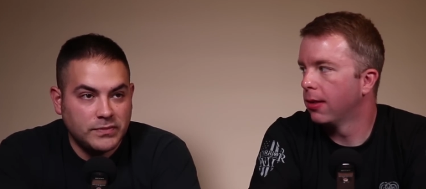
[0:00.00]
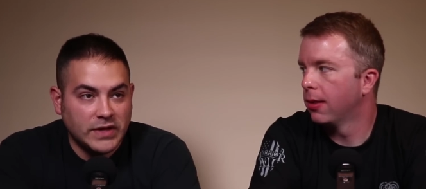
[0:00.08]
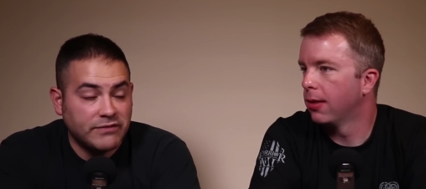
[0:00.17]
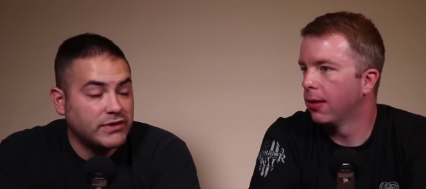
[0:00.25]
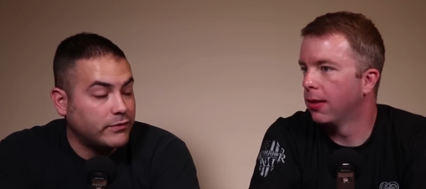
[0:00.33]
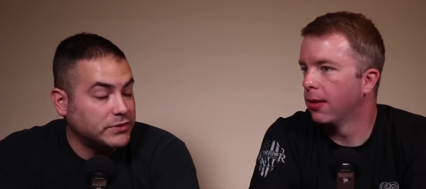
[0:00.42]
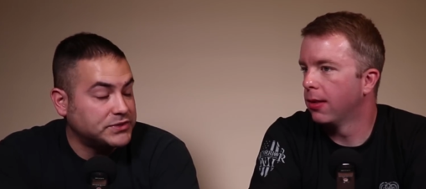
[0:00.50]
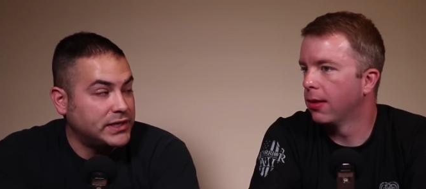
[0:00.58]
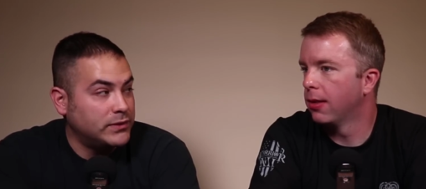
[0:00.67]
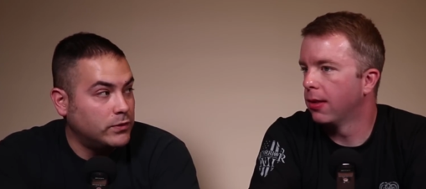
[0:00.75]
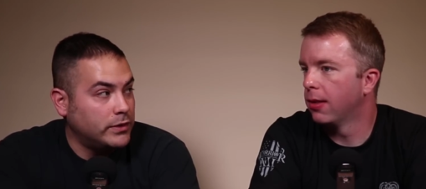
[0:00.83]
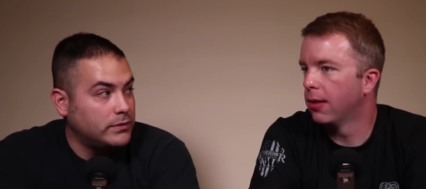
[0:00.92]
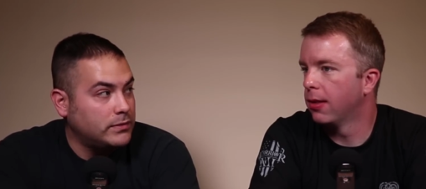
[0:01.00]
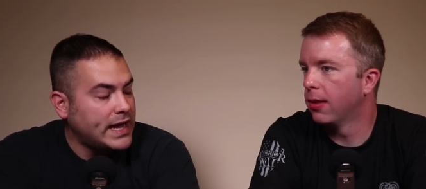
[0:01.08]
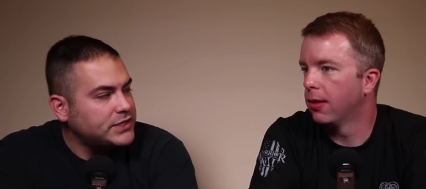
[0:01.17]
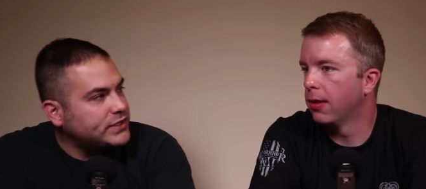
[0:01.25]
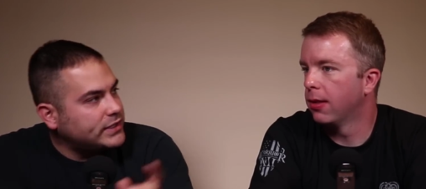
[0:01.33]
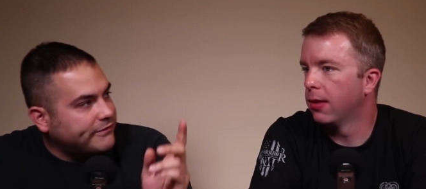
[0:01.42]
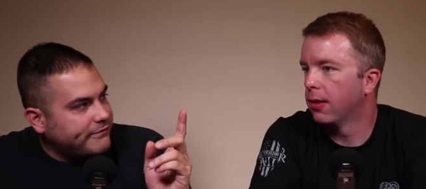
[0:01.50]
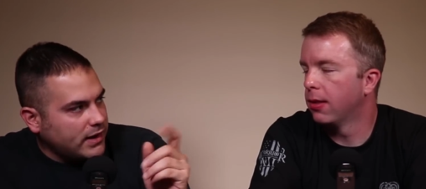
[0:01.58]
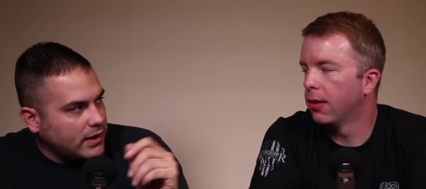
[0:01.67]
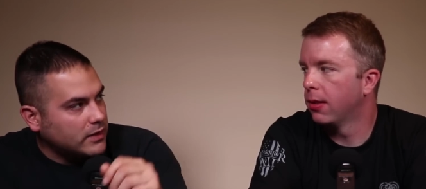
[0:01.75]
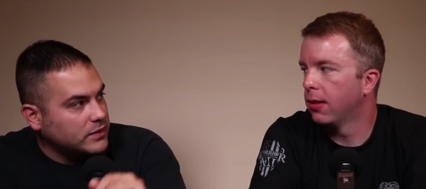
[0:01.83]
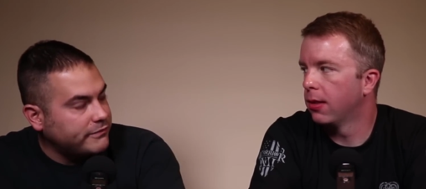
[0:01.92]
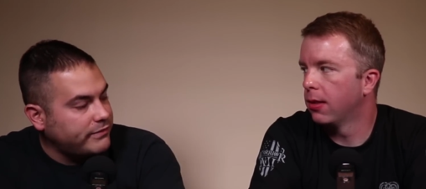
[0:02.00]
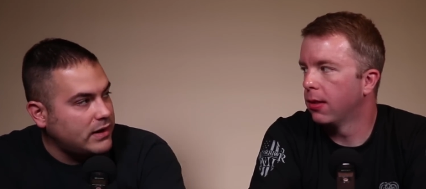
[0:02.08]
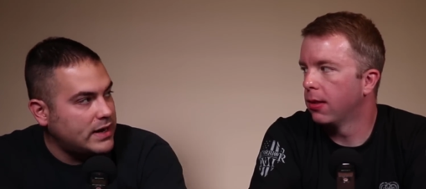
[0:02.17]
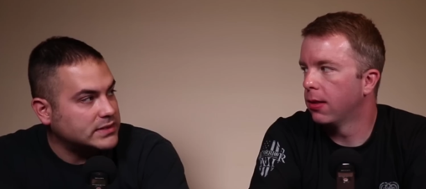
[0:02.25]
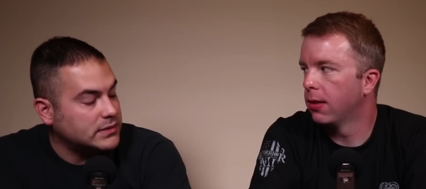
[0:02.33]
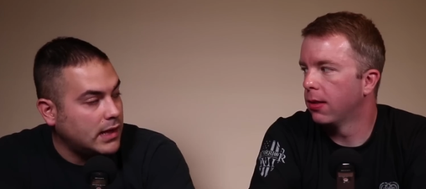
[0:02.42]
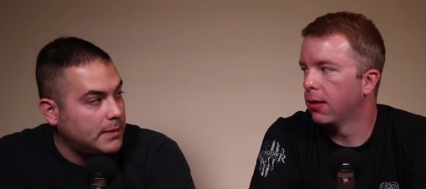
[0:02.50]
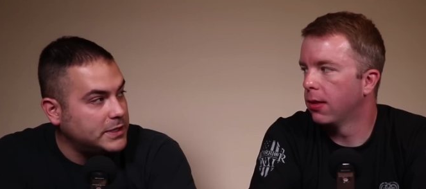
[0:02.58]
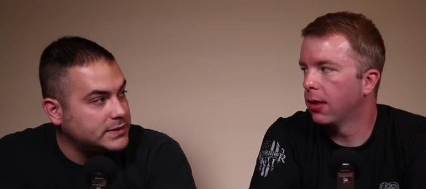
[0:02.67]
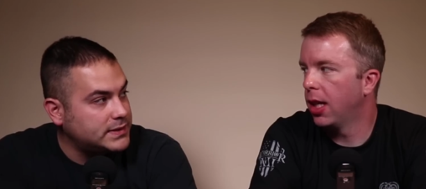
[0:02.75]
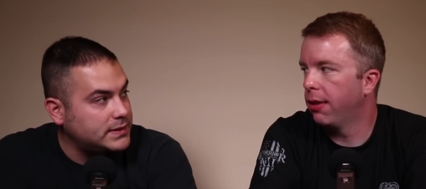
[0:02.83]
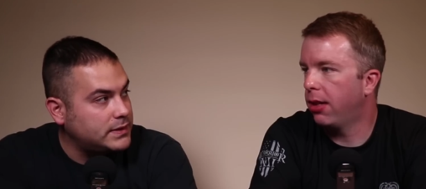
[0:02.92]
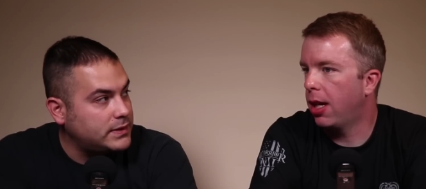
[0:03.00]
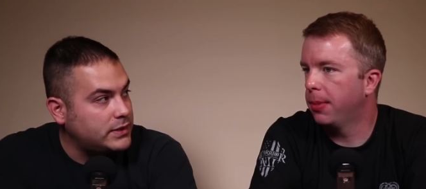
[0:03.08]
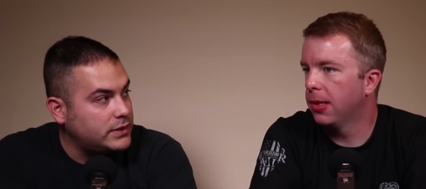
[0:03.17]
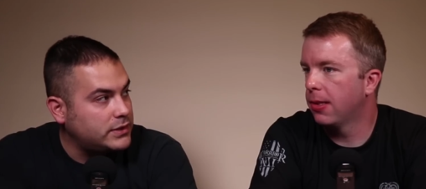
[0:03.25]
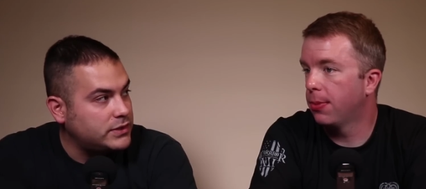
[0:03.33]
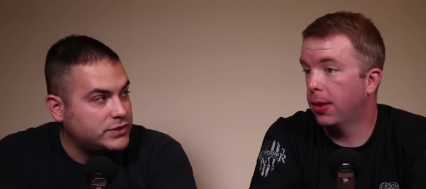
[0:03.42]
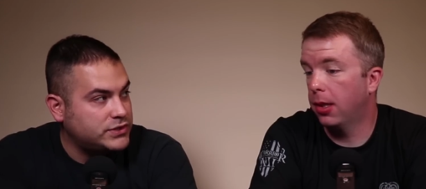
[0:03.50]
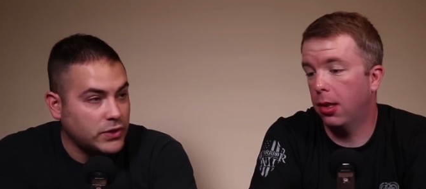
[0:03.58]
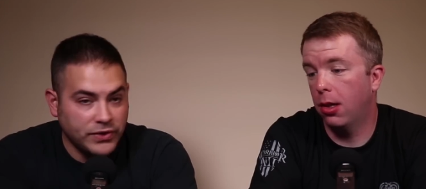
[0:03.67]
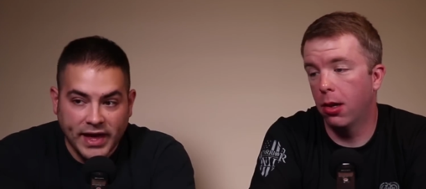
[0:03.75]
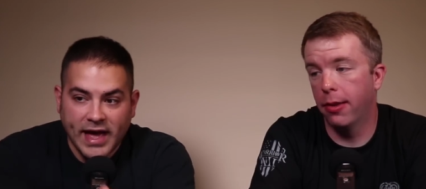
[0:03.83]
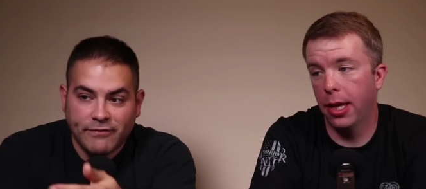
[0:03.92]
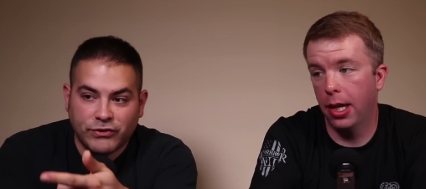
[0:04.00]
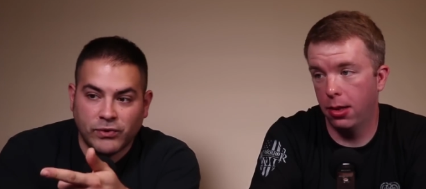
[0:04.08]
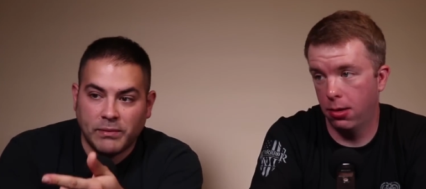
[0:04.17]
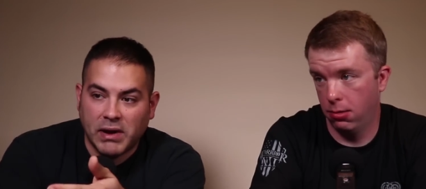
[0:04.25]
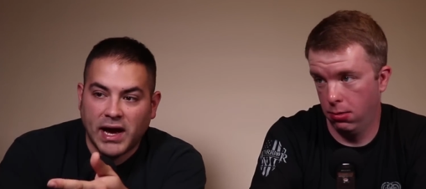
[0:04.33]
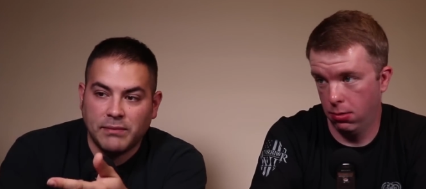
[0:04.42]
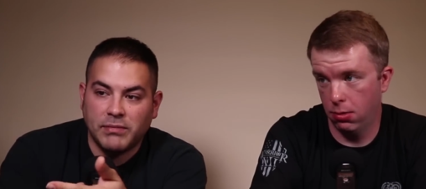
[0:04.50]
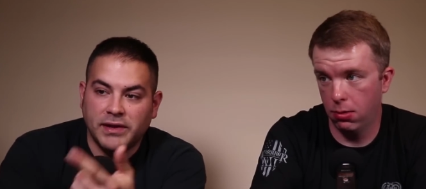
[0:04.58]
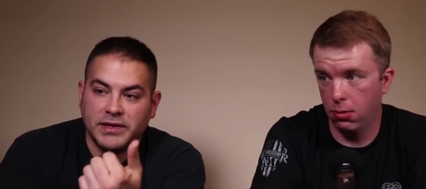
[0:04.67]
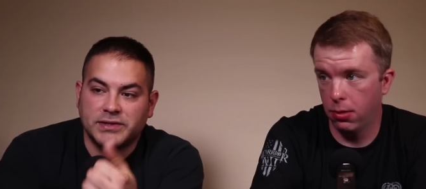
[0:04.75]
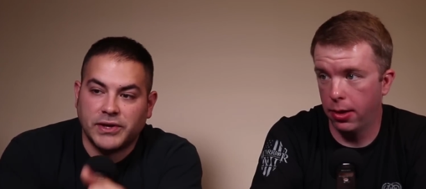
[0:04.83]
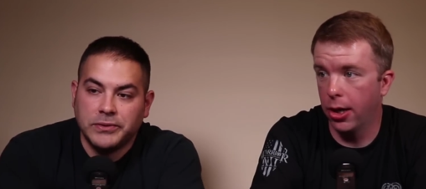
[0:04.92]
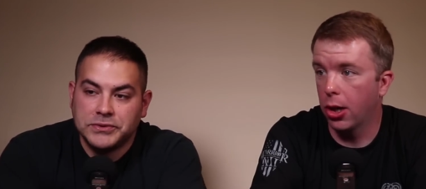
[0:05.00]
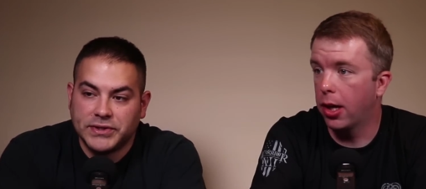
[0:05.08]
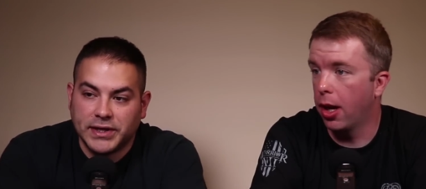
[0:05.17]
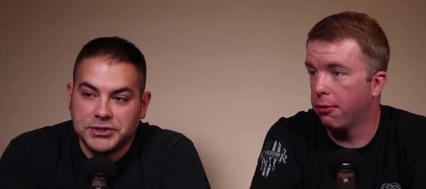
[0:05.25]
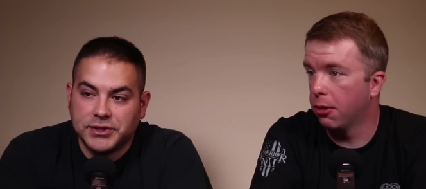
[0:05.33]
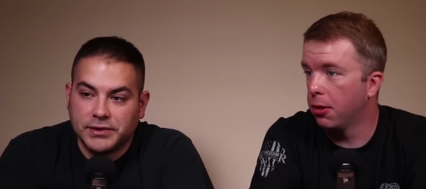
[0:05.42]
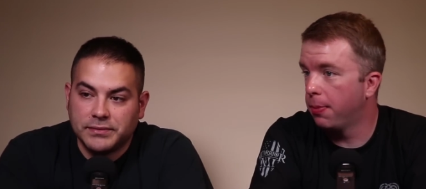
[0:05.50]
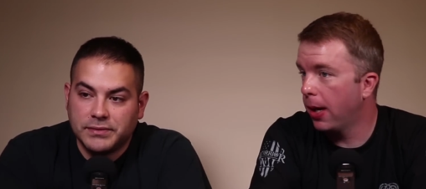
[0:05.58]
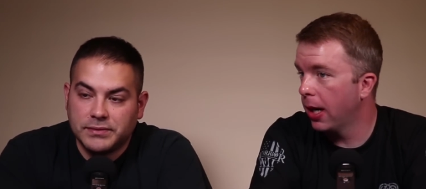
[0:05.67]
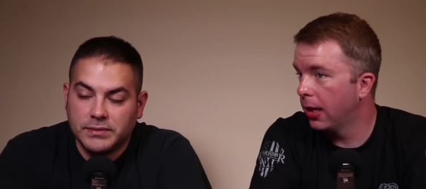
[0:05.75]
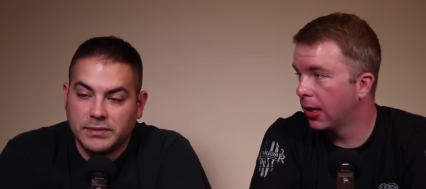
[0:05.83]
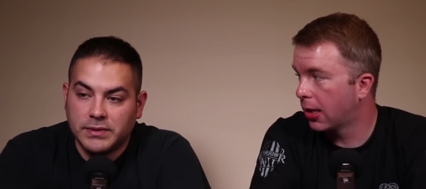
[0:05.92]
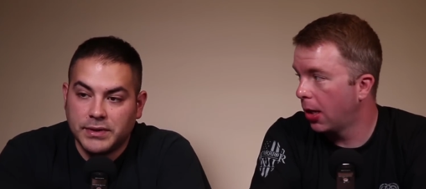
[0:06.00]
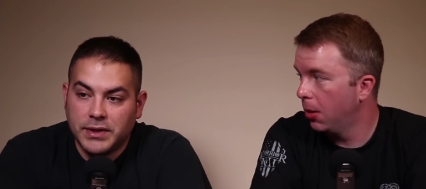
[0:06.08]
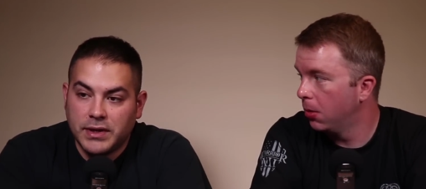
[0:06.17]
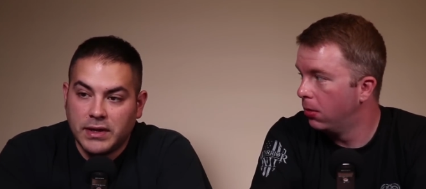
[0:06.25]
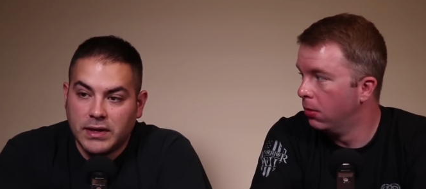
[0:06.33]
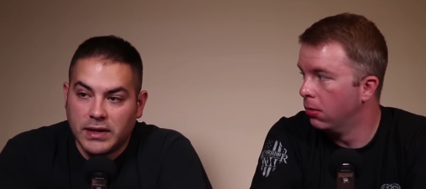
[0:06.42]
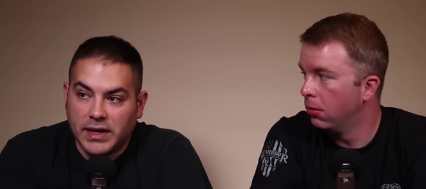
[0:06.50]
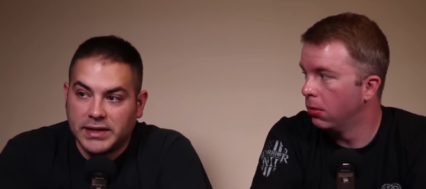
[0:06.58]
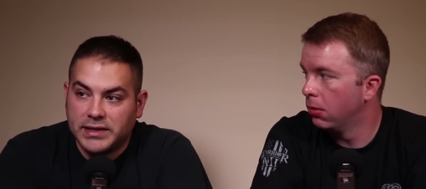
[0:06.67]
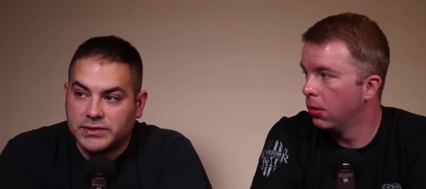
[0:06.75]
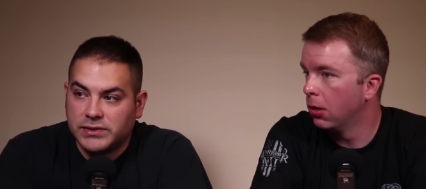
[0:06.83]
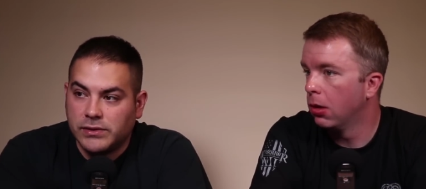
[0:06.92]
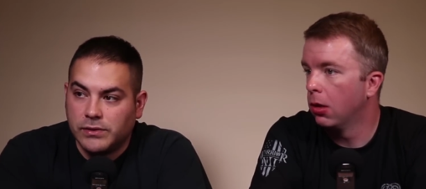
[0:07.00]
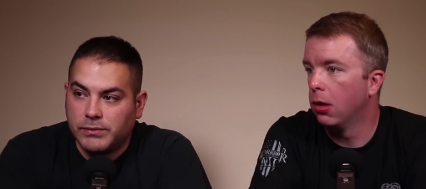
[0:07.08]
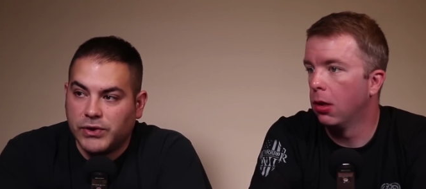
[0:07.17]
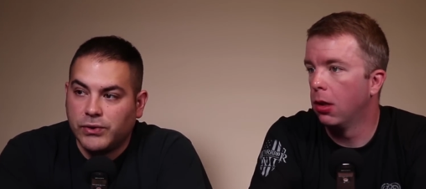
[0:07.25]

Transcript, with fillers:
Speaker 1: I've never seen one. Actually, the fair, the fair has llamas. They have llamas. Well, so they have they, to abide by this. They're governed section. by this code. I guess so.